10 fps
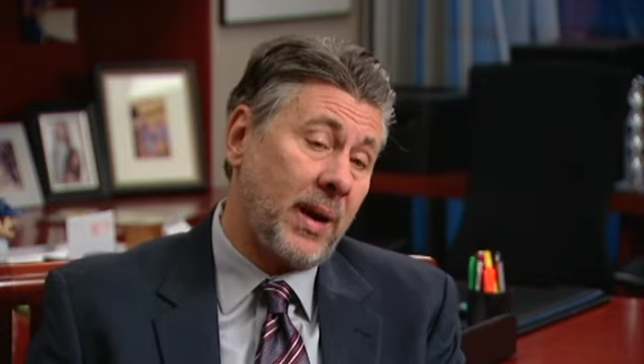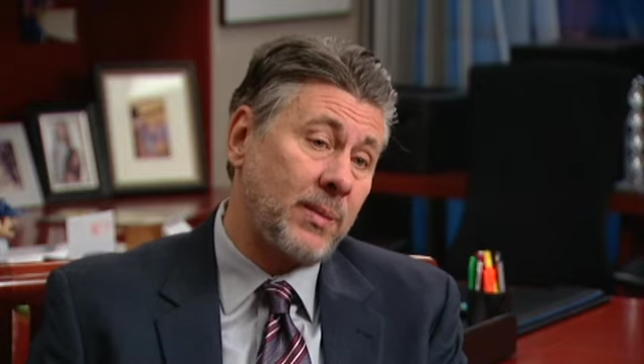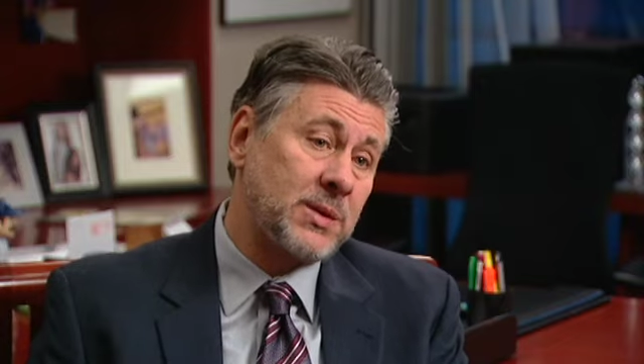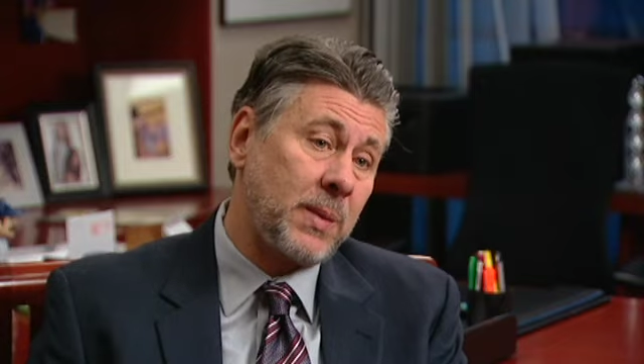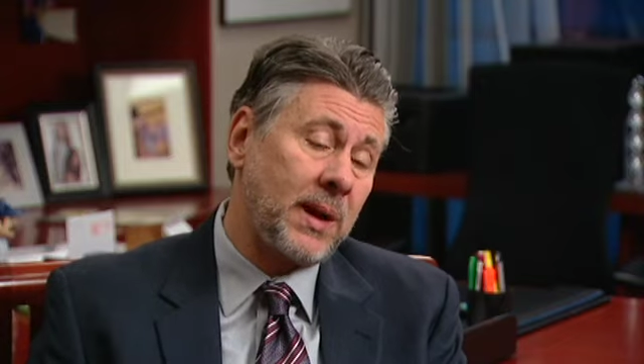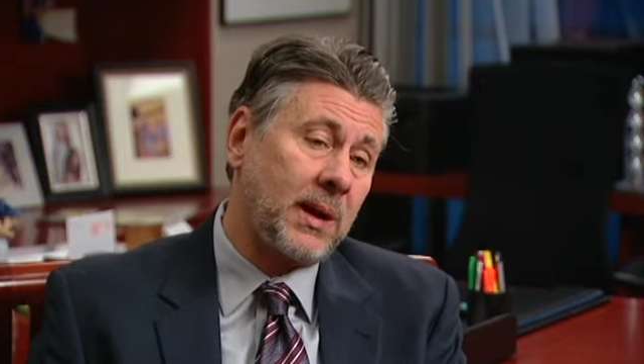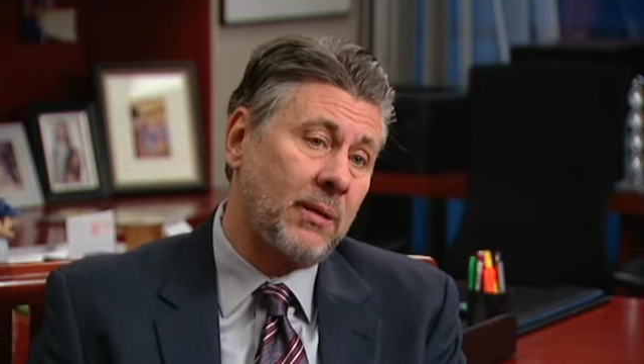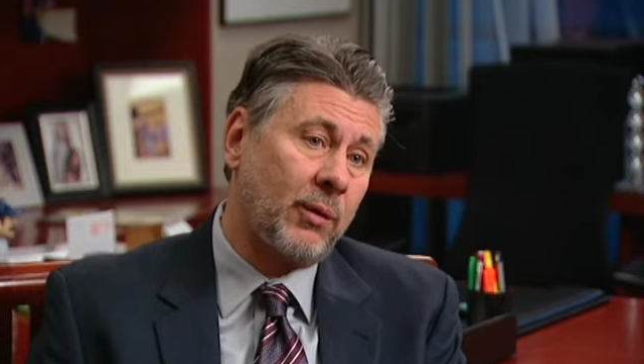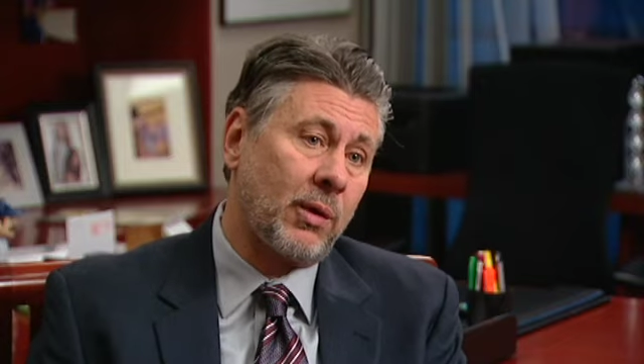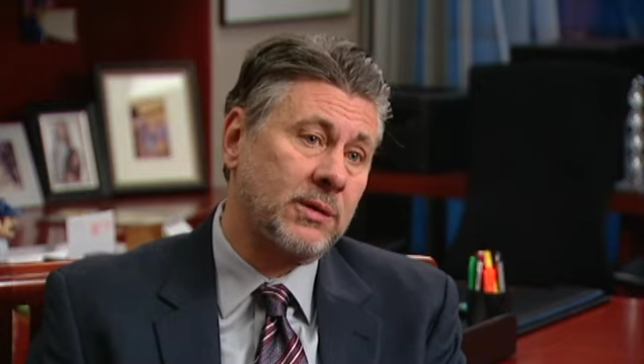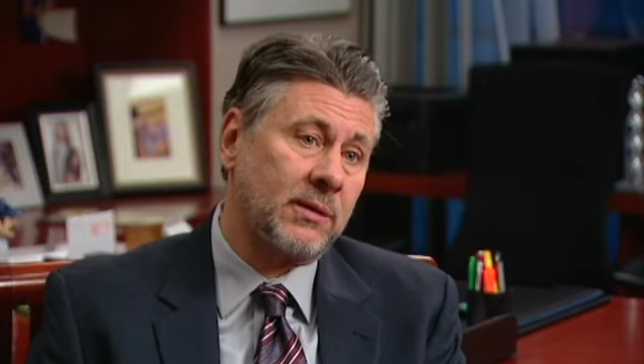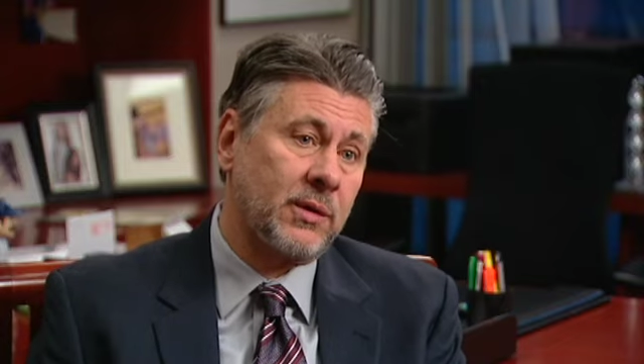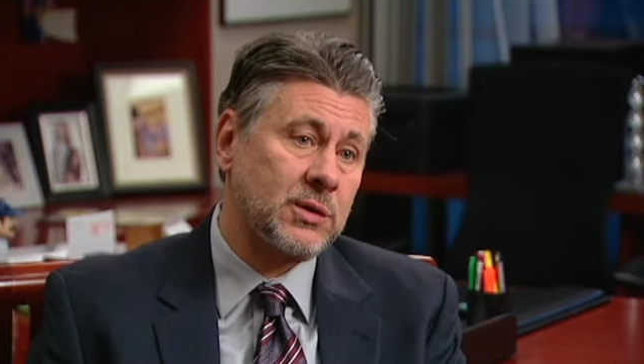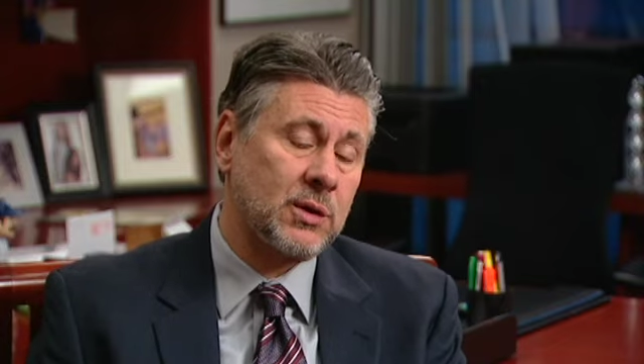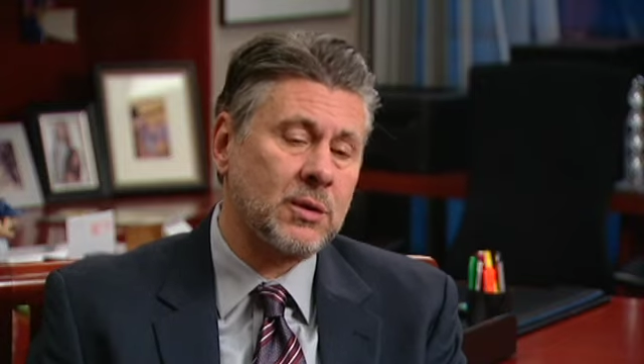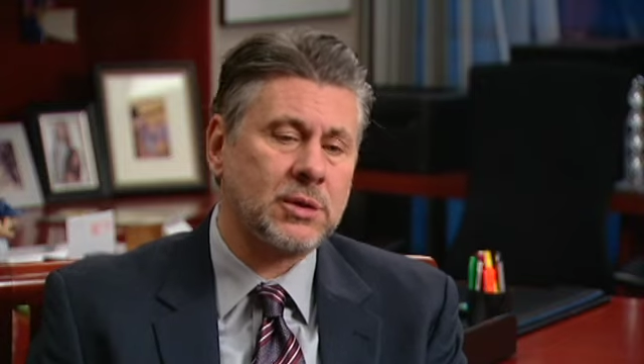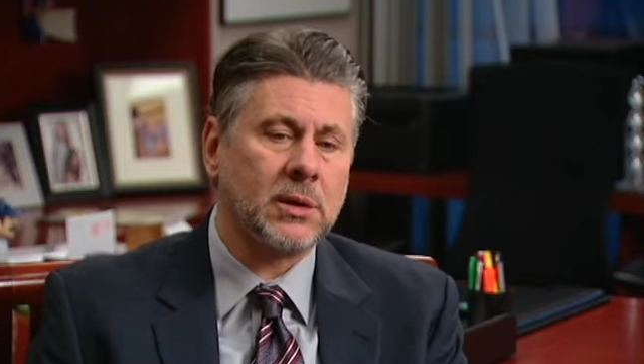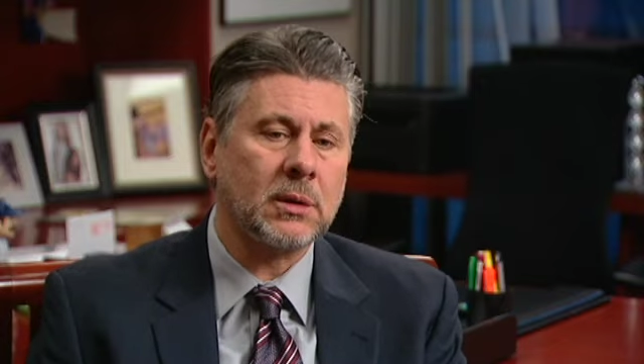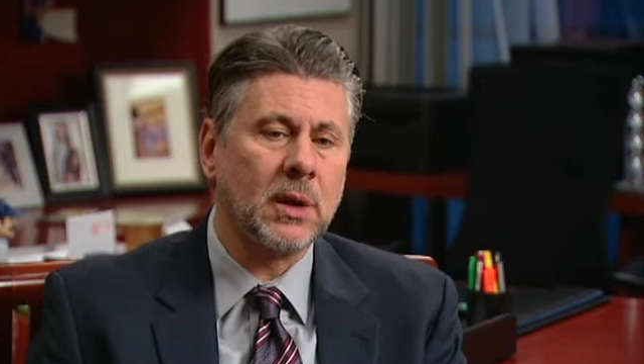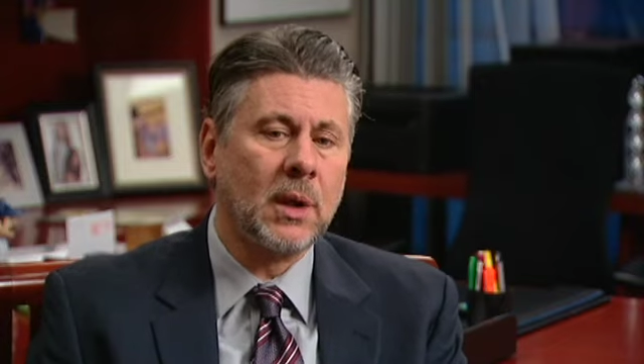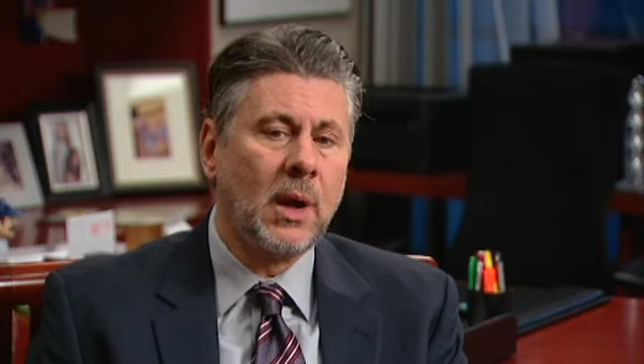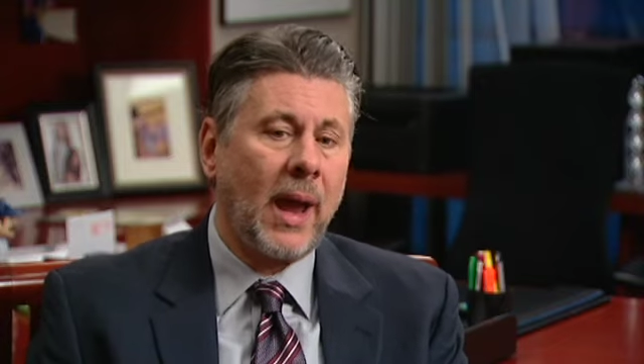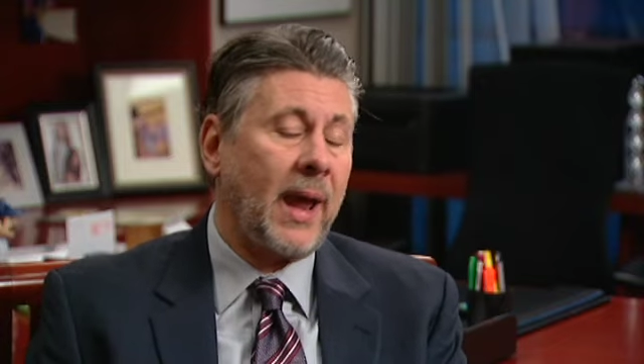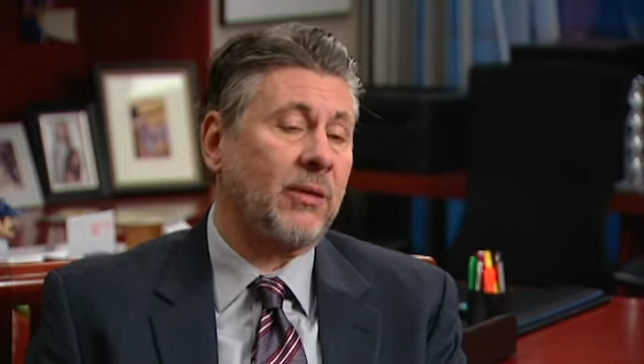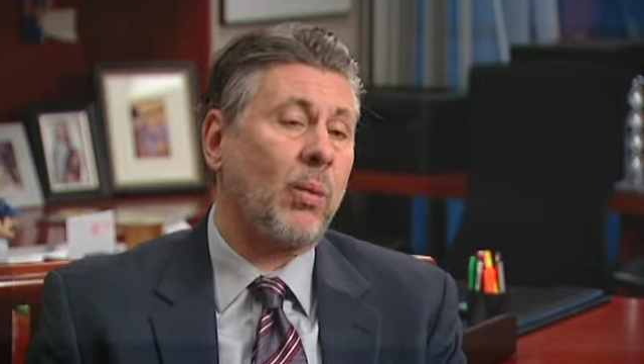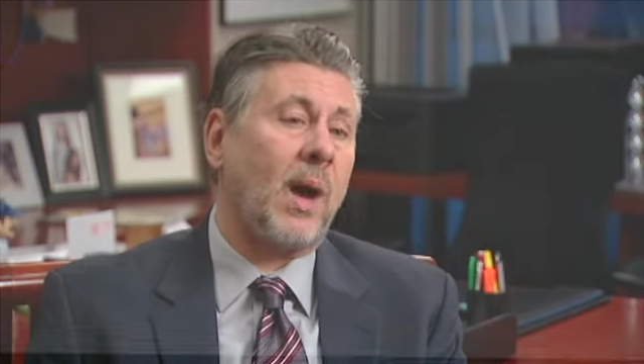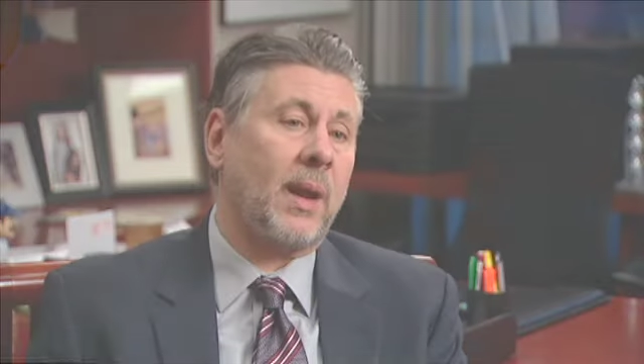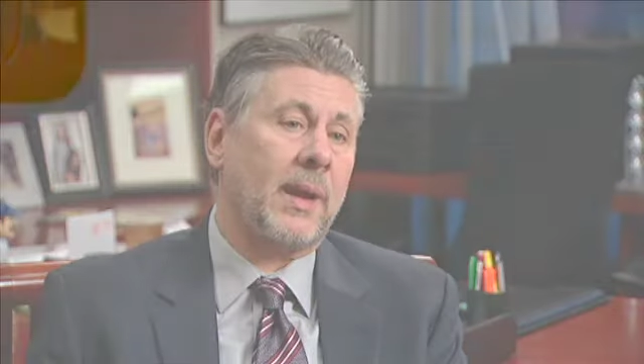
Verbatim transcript: And I'm speaking, of course, of the surgeon as well